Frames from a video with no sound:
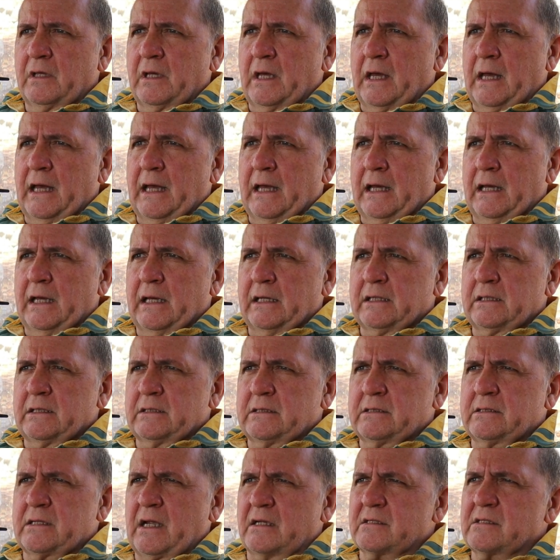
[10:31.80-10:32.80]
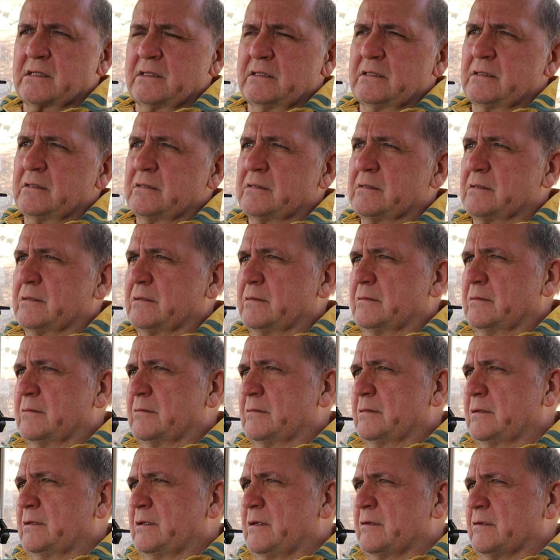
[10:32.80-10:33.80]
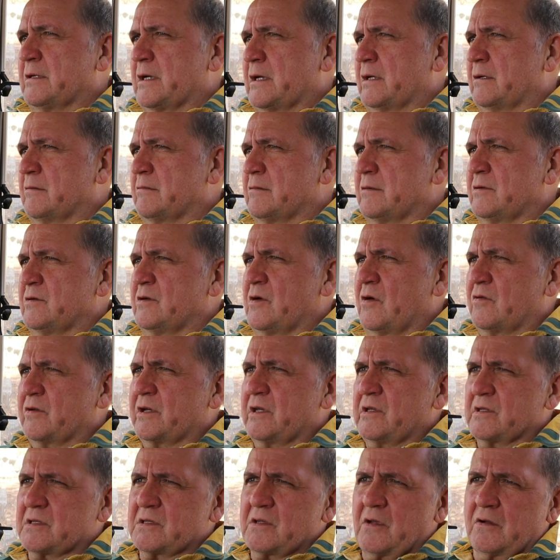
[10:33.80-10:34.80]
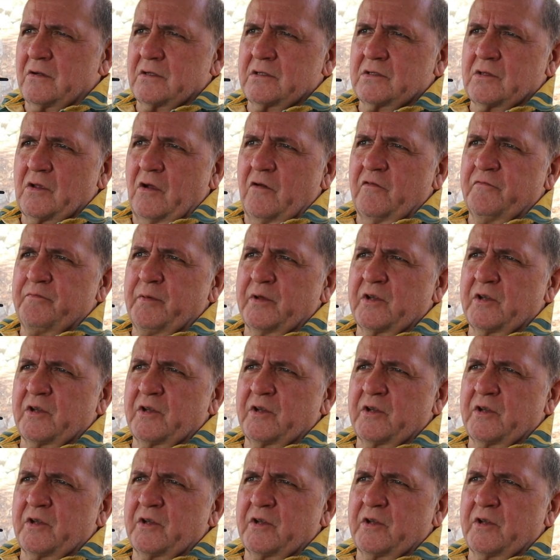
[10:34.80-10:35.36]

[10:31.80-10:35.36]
Doesn't, knock your socks off,